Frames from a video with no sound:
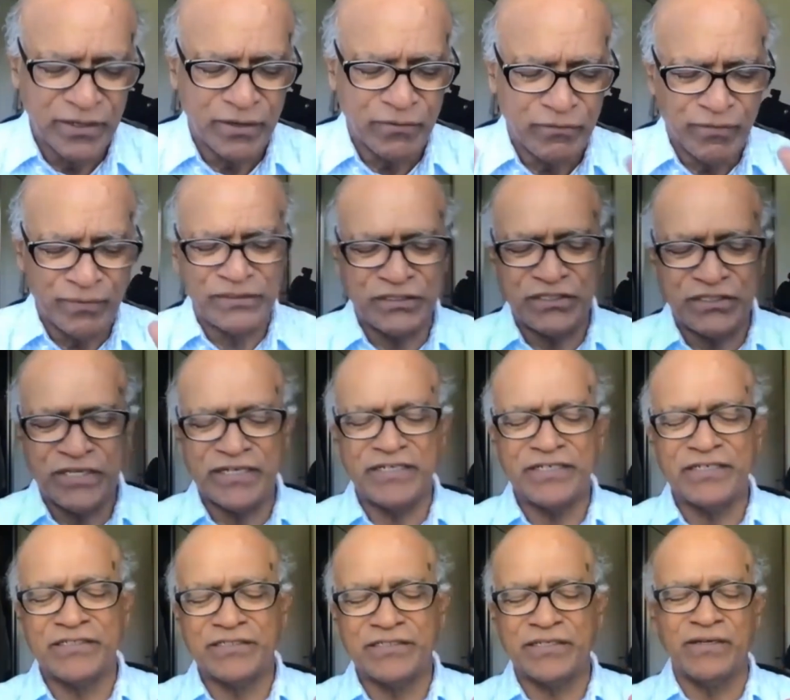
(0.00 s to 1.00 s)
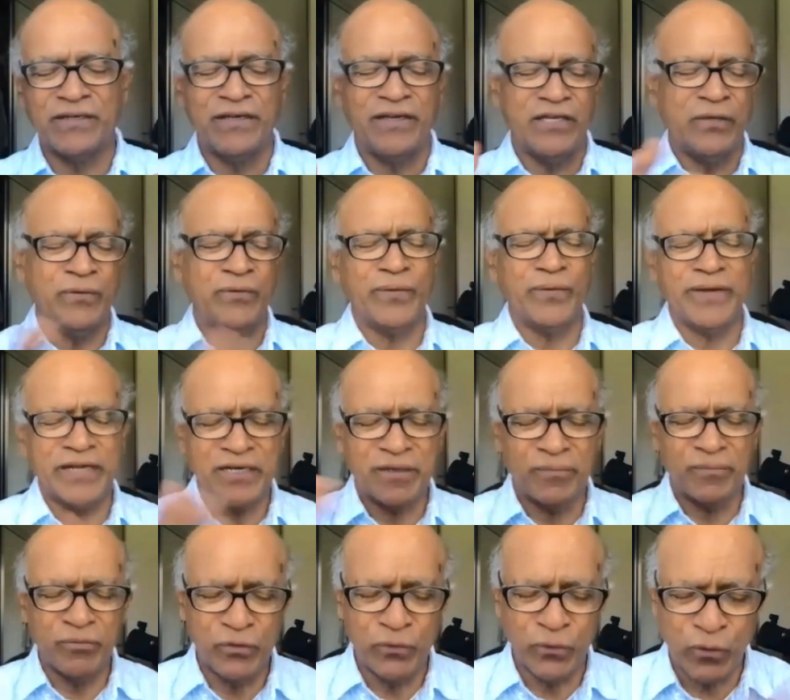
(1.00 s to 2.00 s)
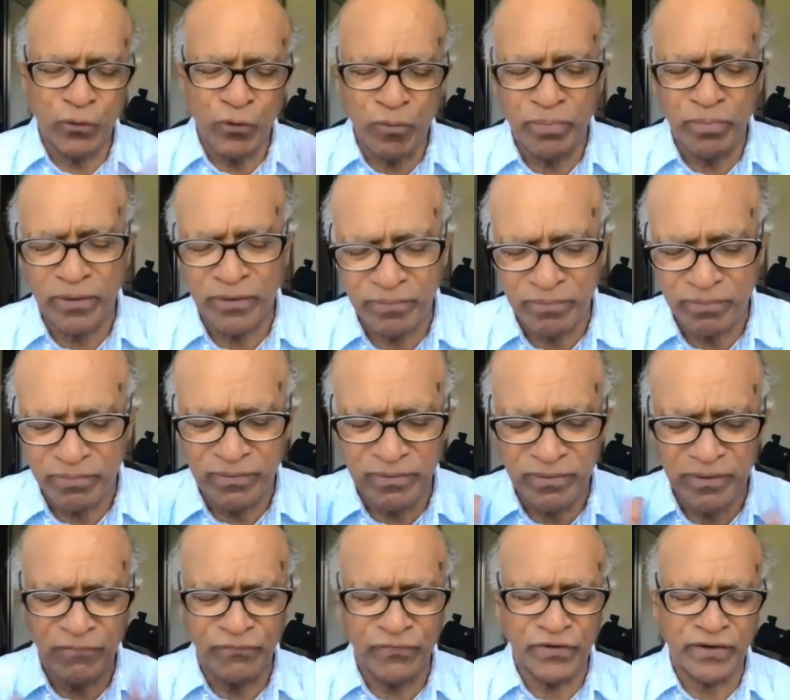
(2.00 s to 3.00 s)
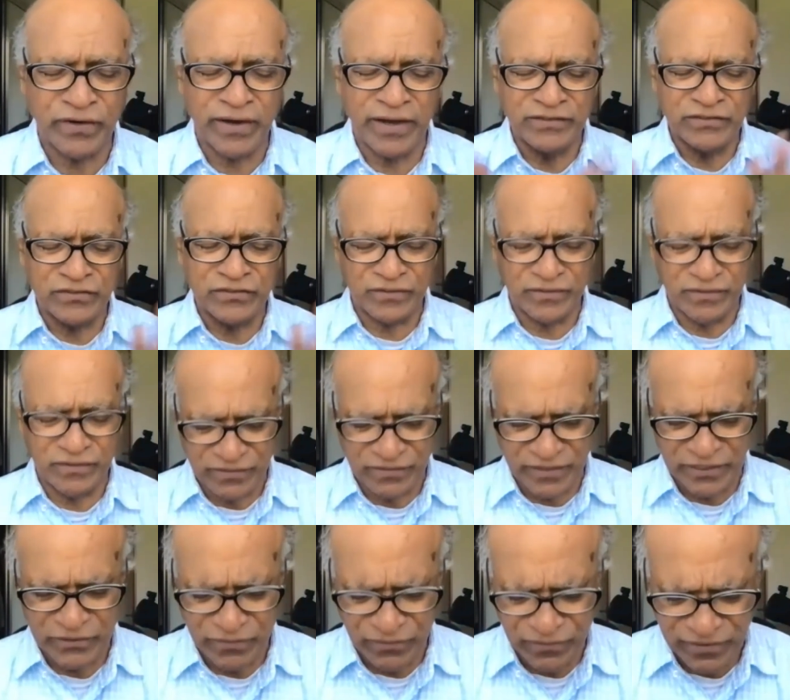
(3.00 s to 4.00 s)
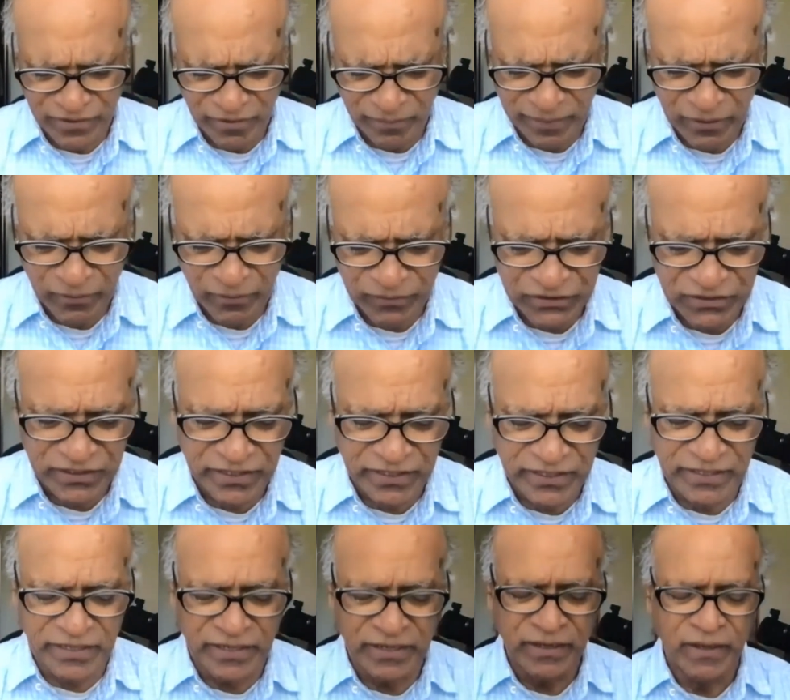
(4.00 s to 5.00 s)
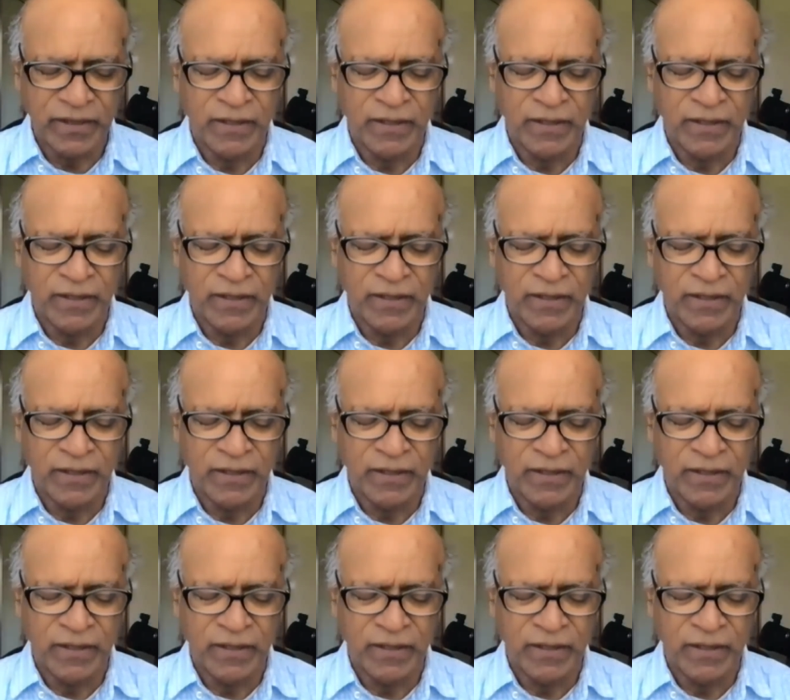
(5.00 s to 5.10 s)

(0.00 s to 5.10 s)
We're vegetarians. Even when I come to Europe or Africa, I try to remain vegetarian.